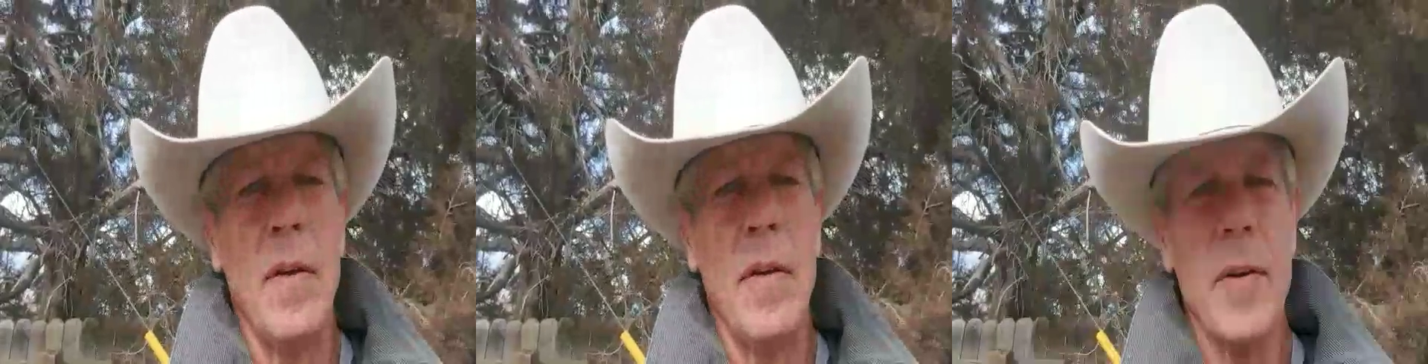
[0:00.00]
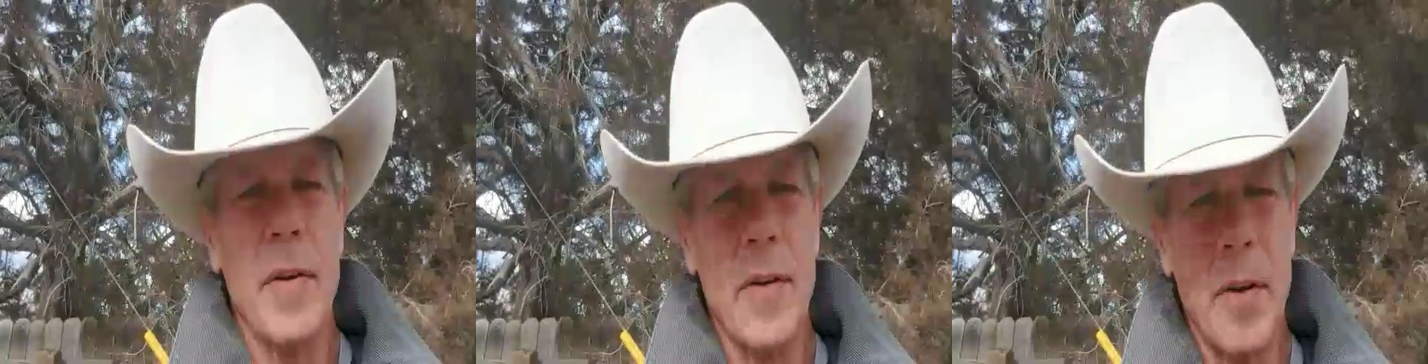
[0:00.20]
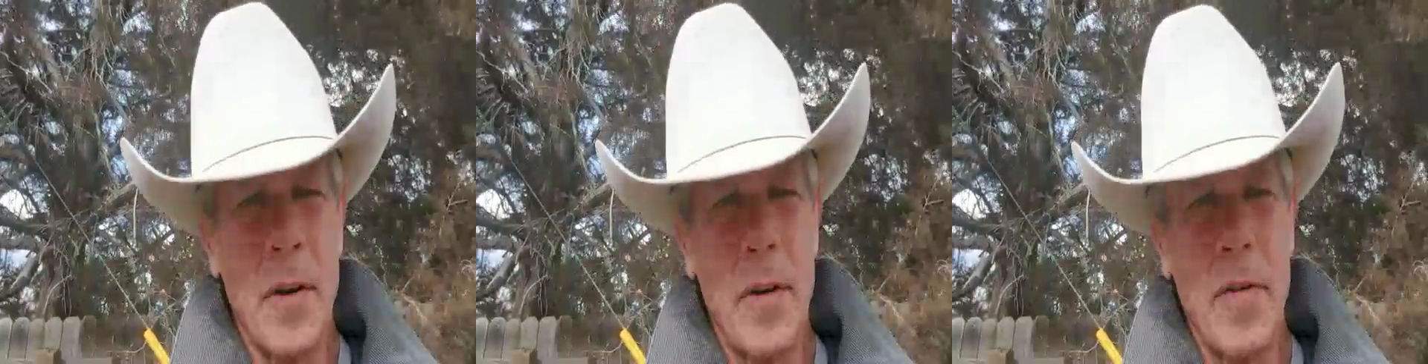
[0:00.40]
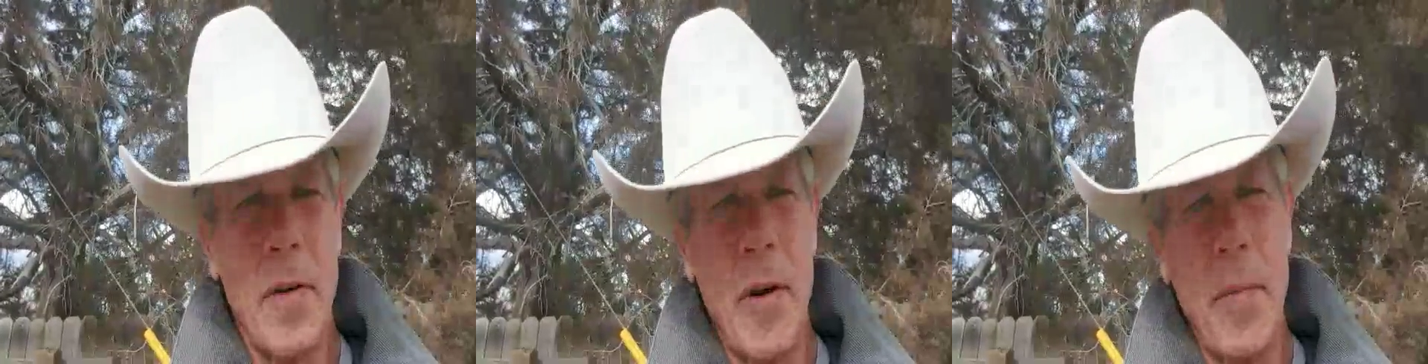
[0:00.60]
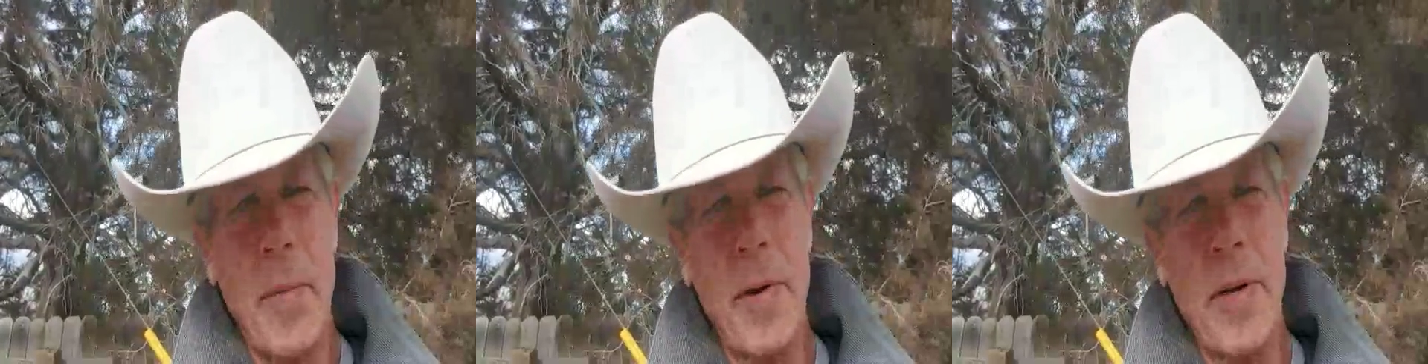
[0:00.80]
deserve
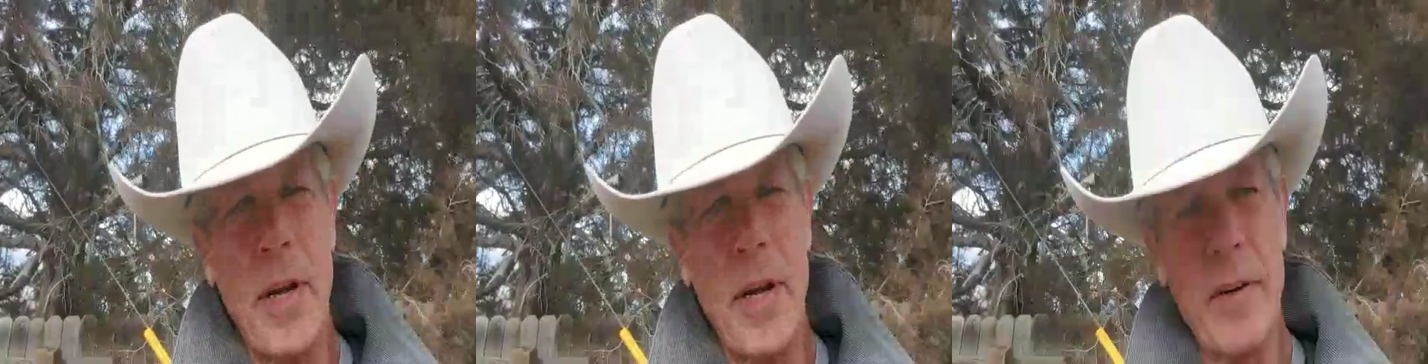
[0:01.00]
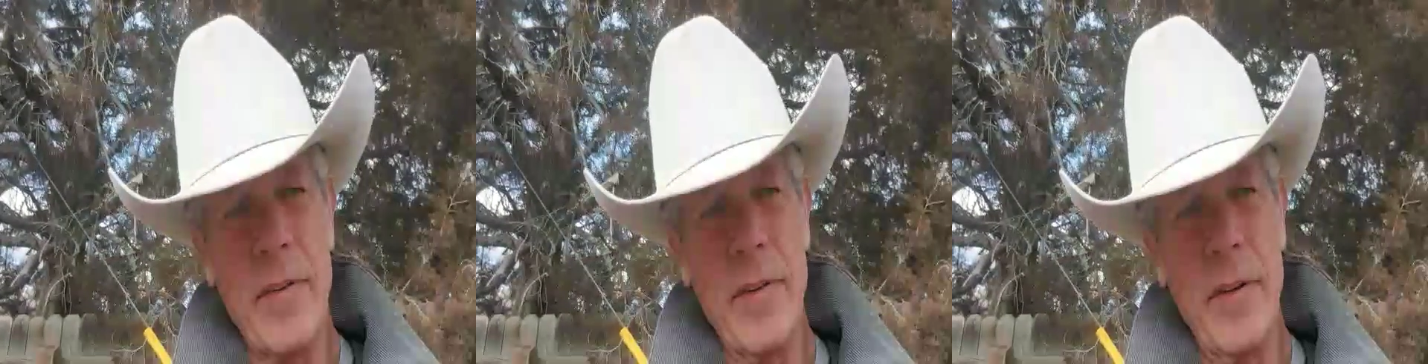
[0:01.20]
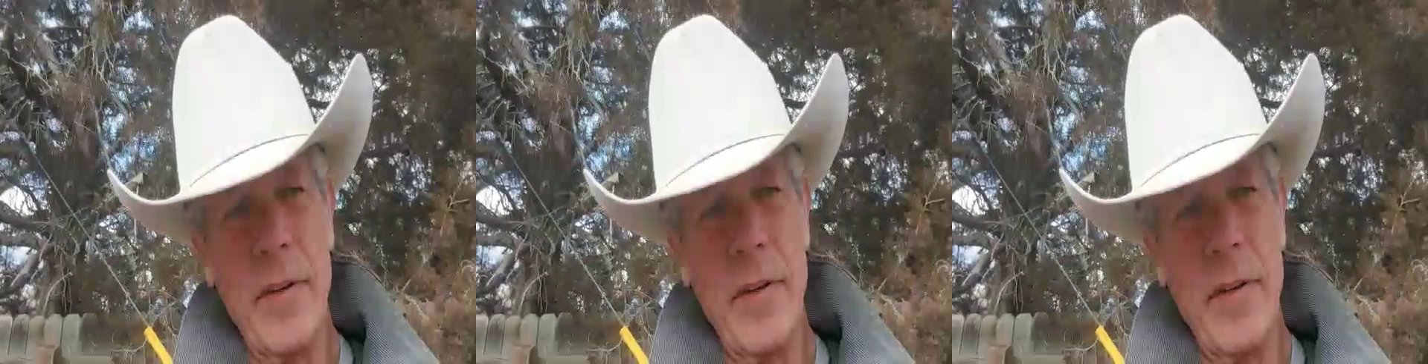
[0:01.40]
our protection.